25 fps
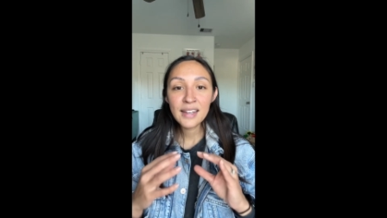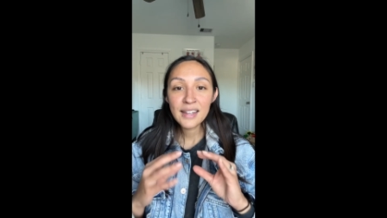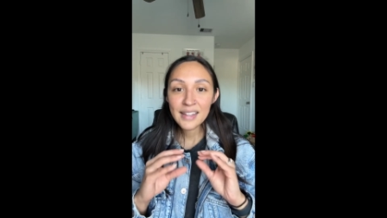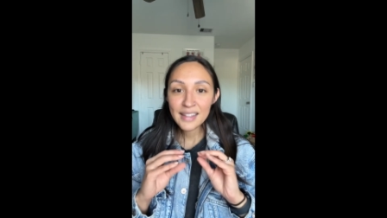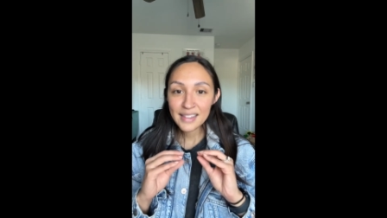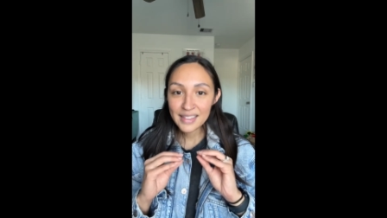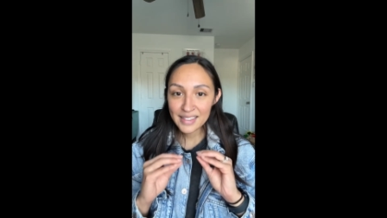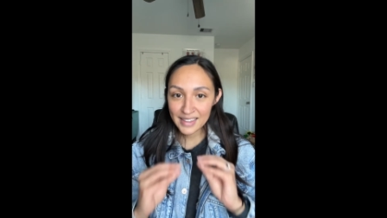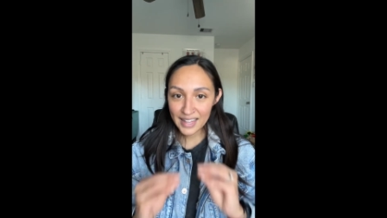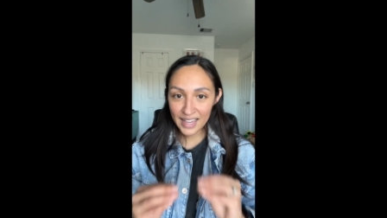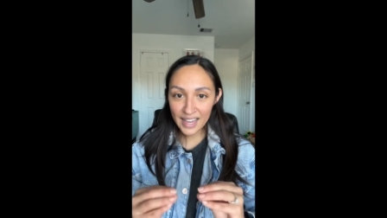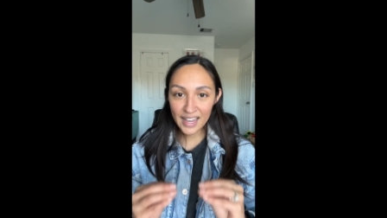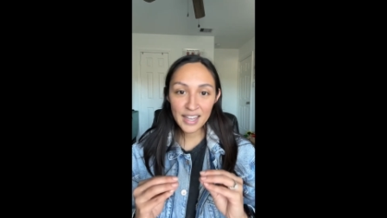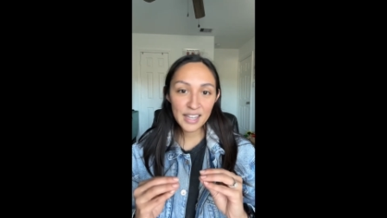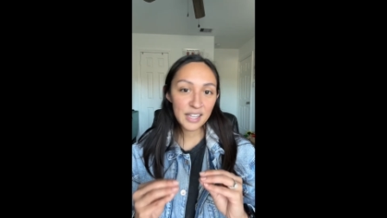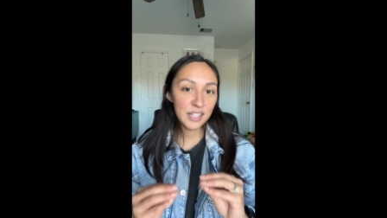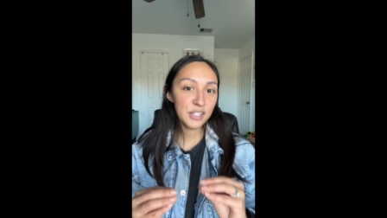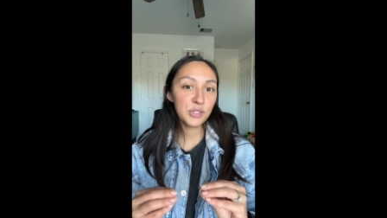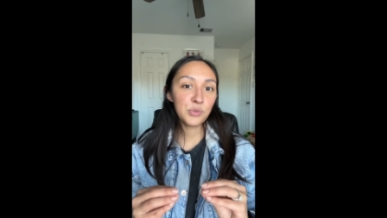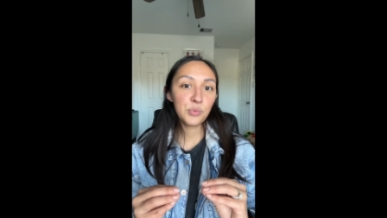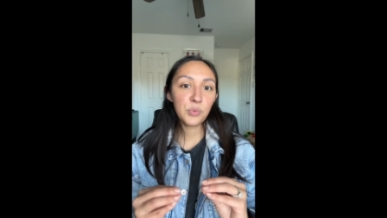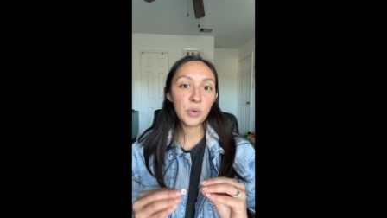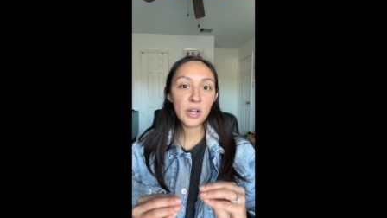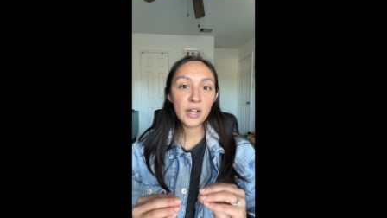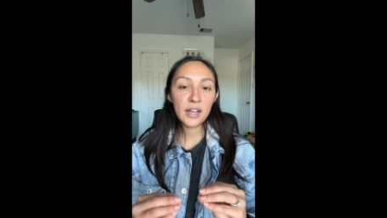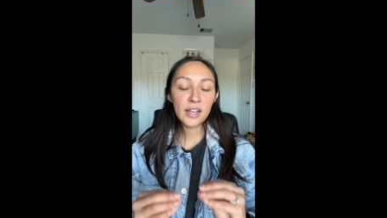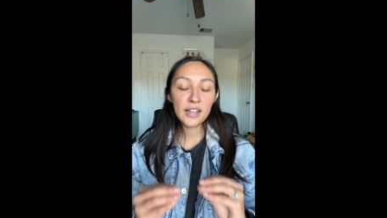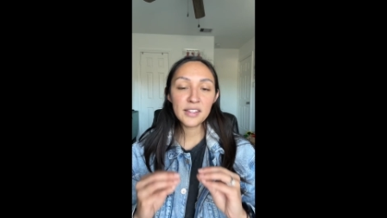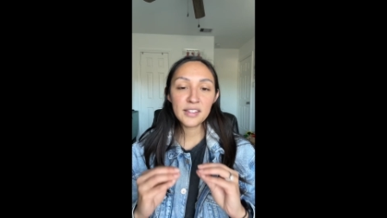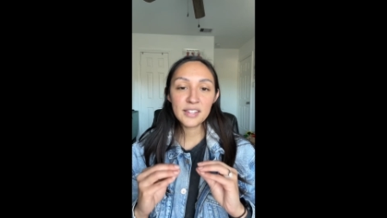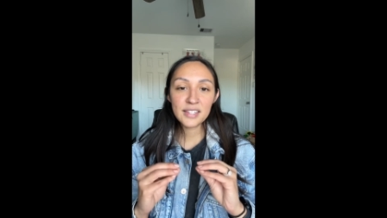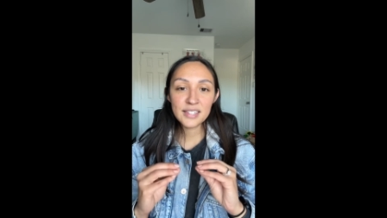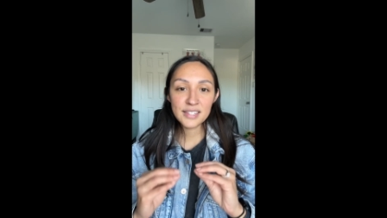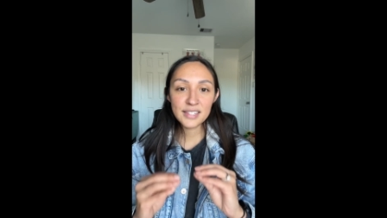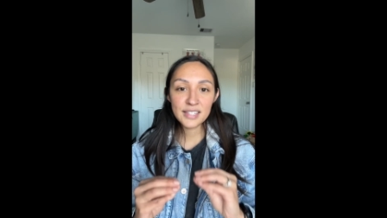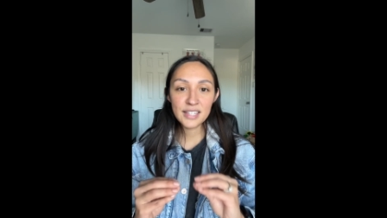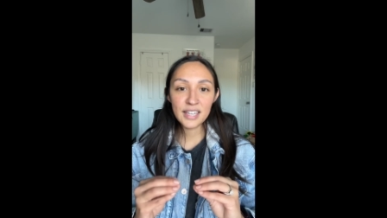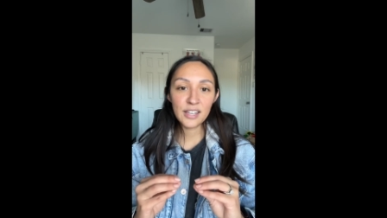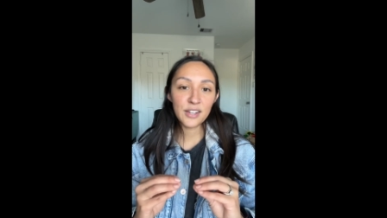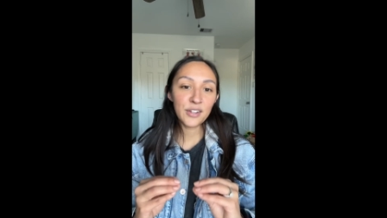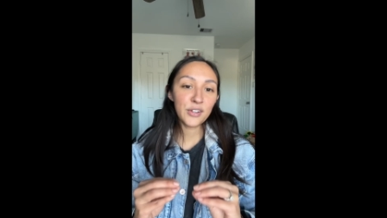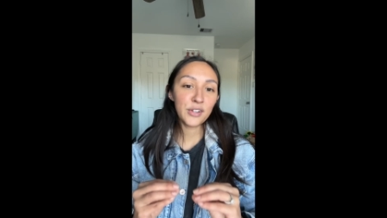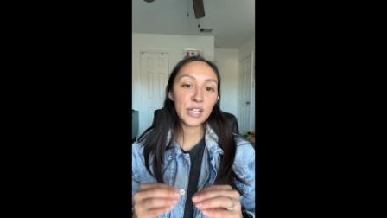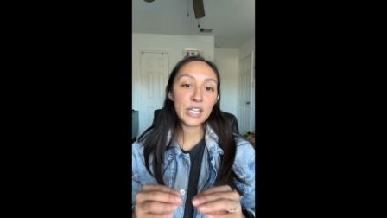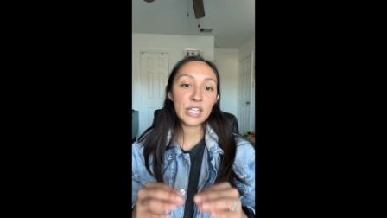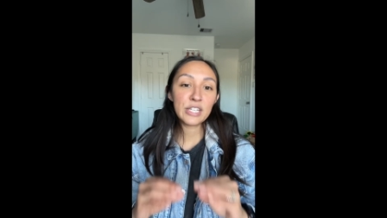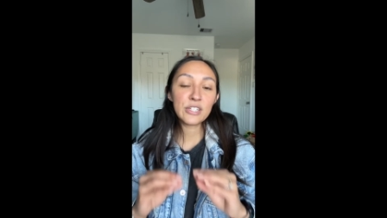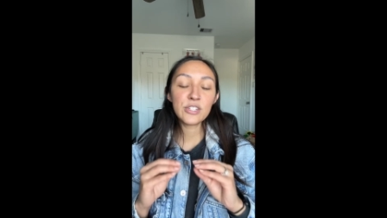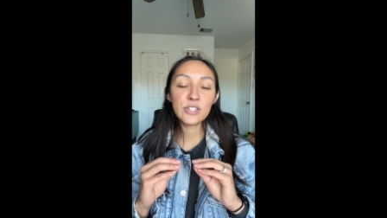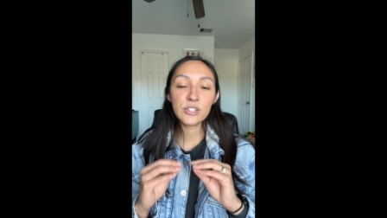that is why the scale
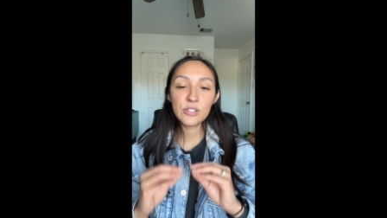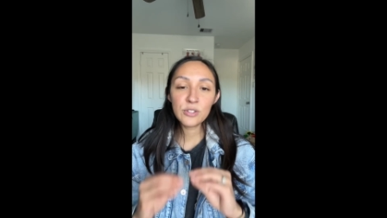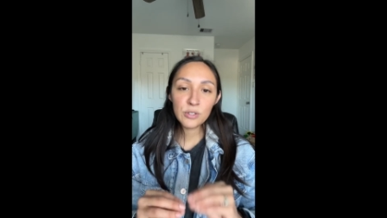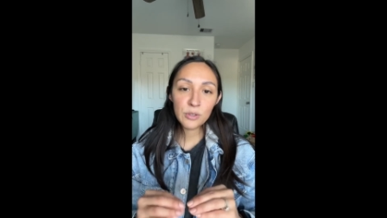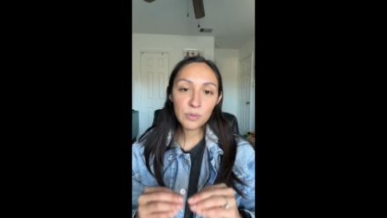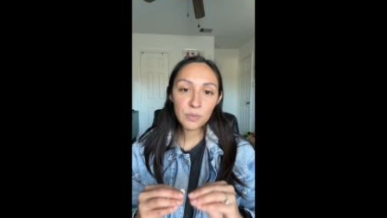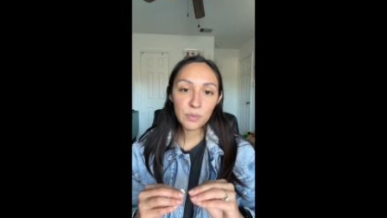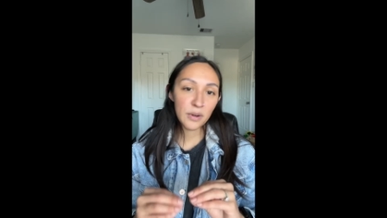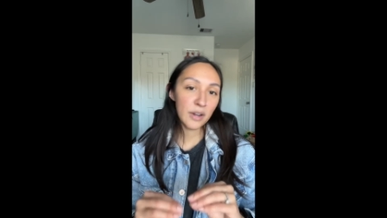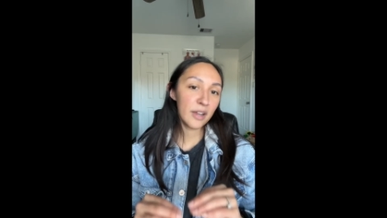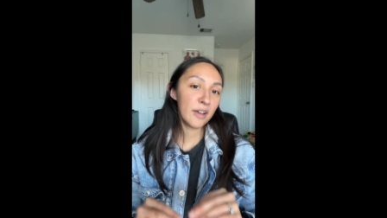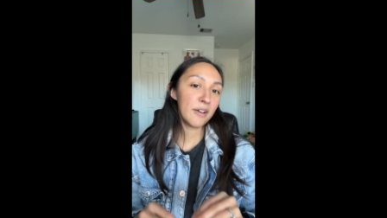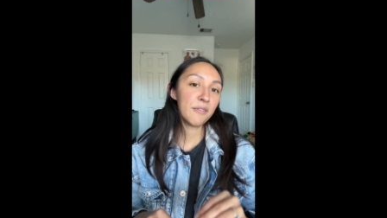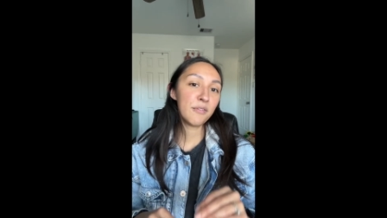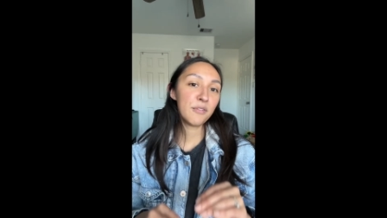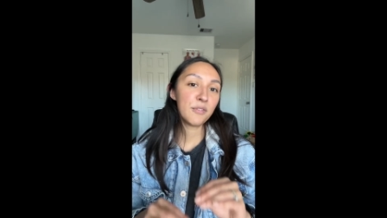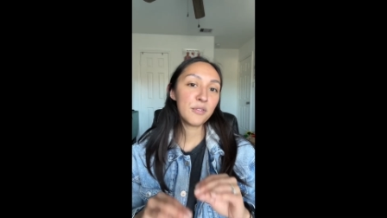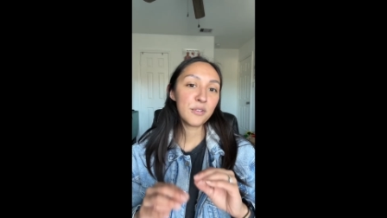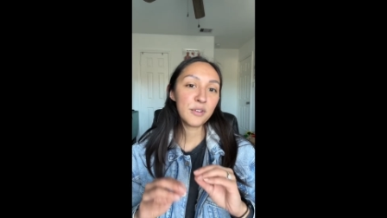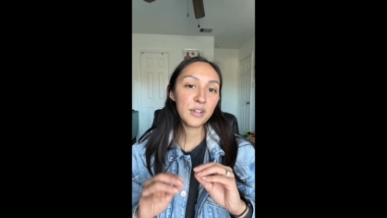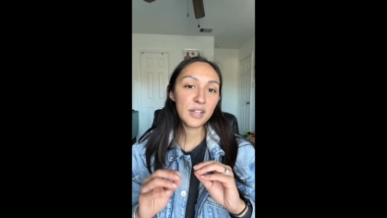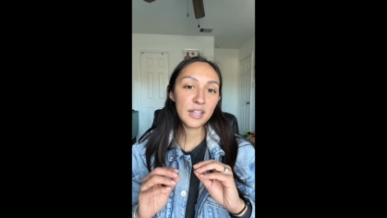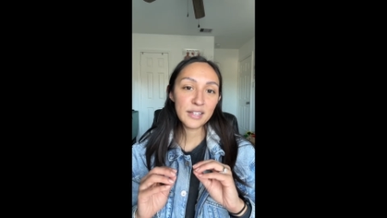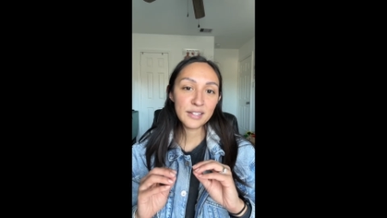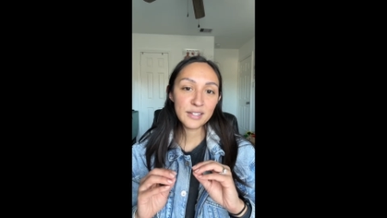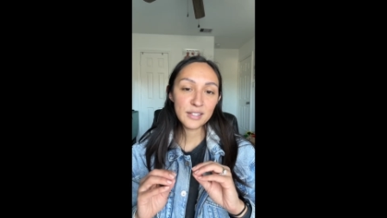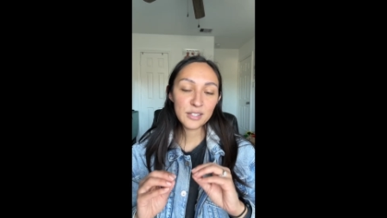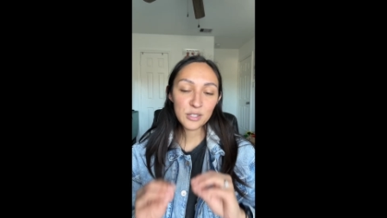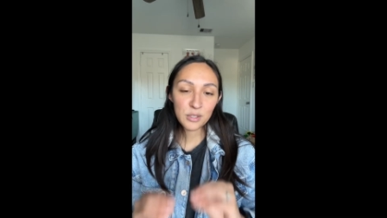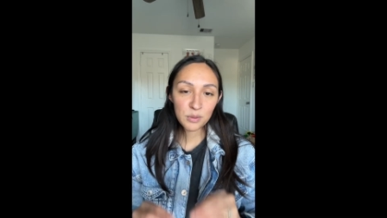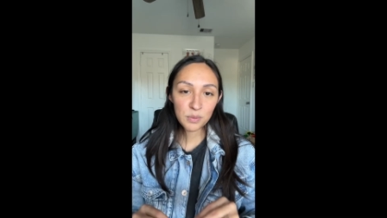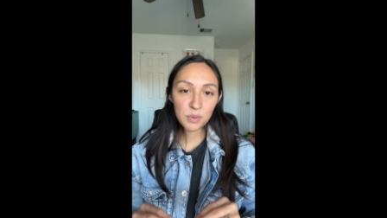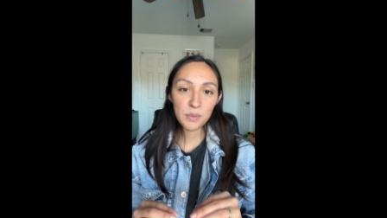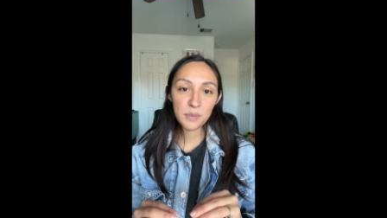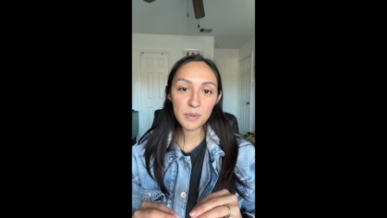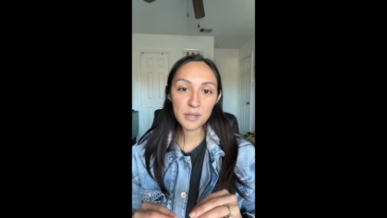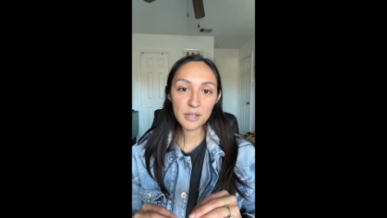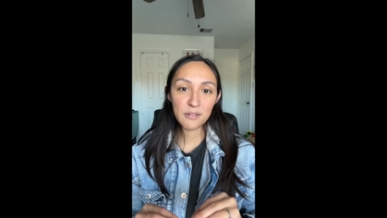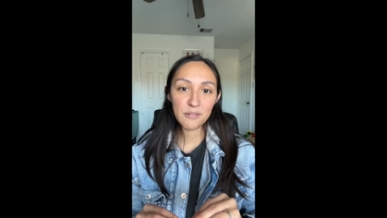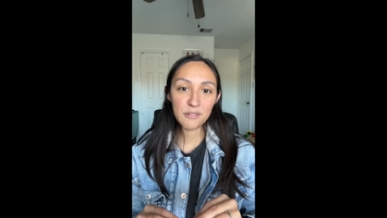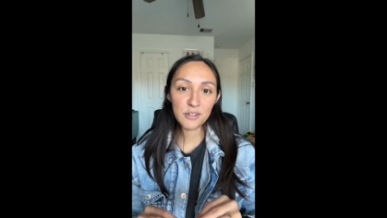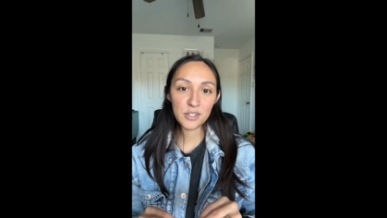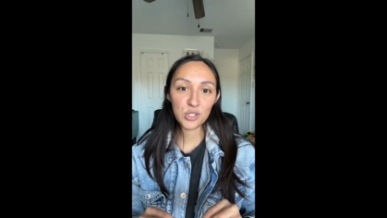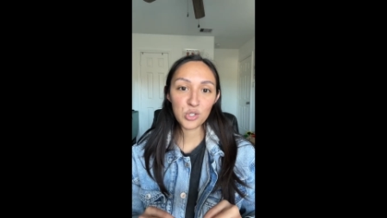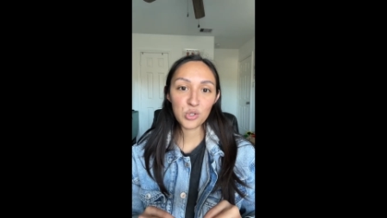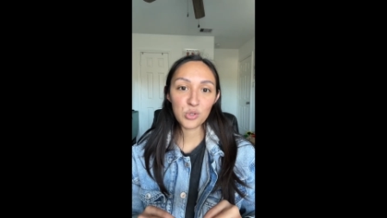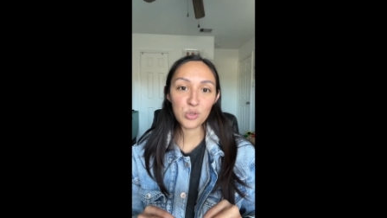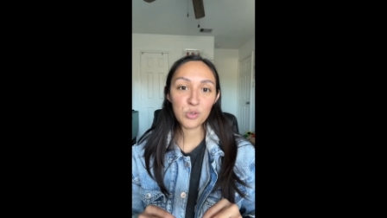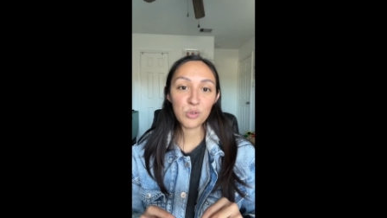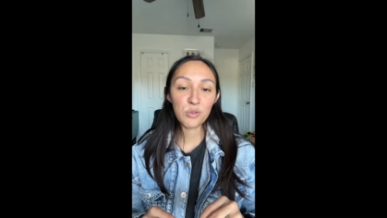is super helpful and super
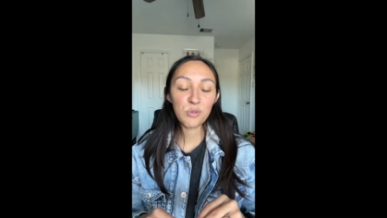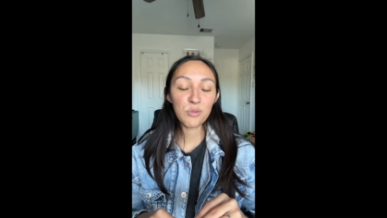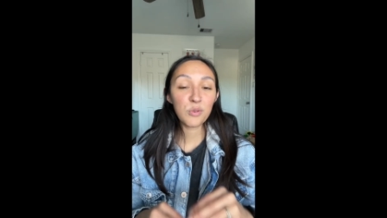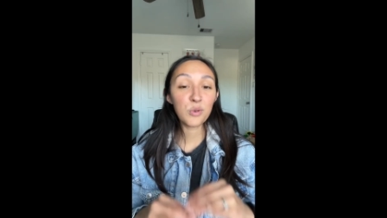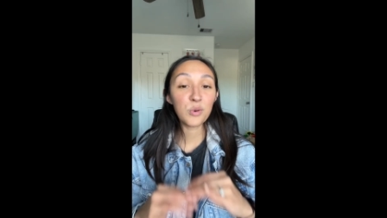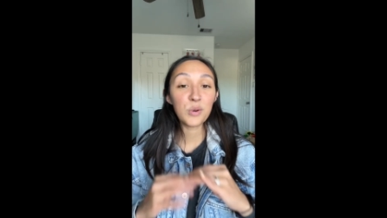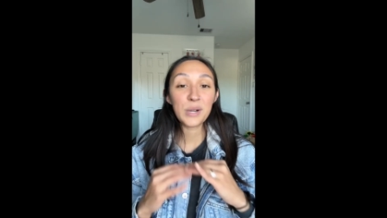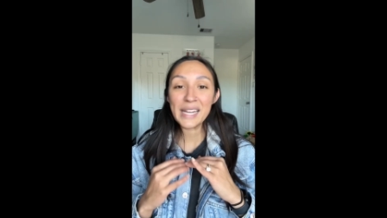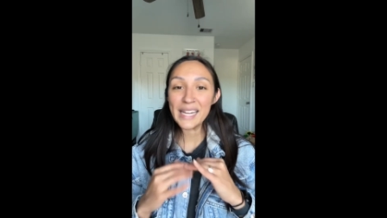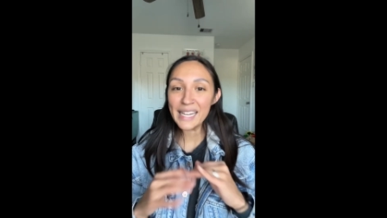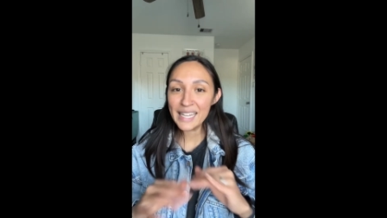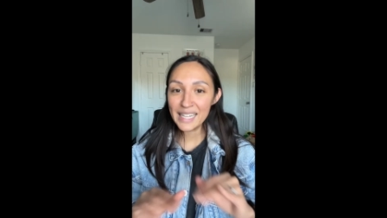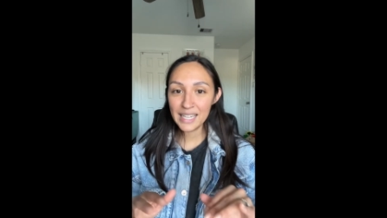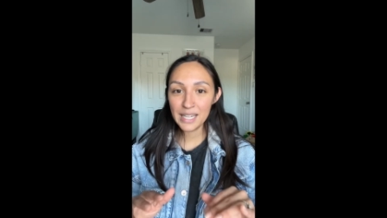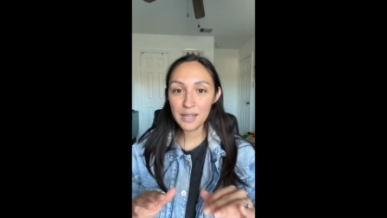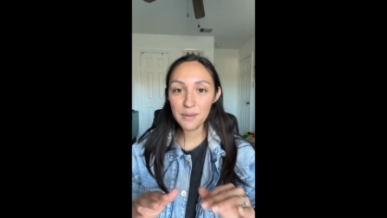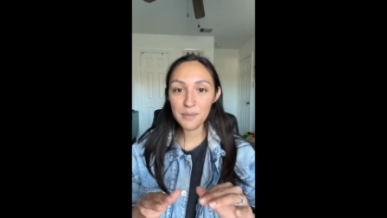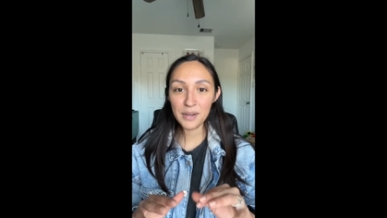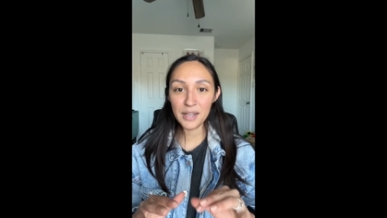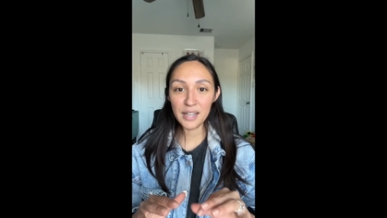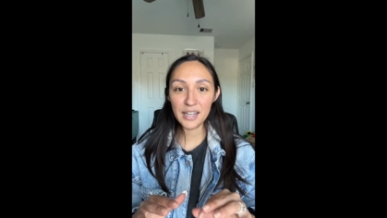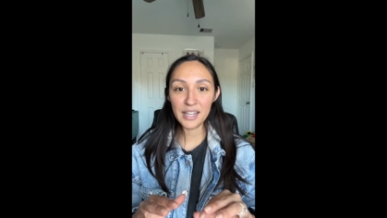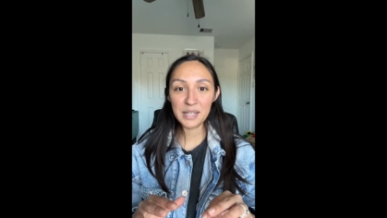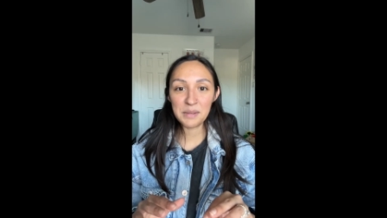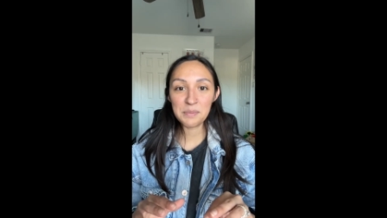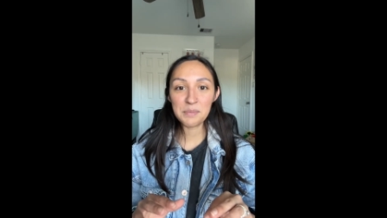beneficial for anybody,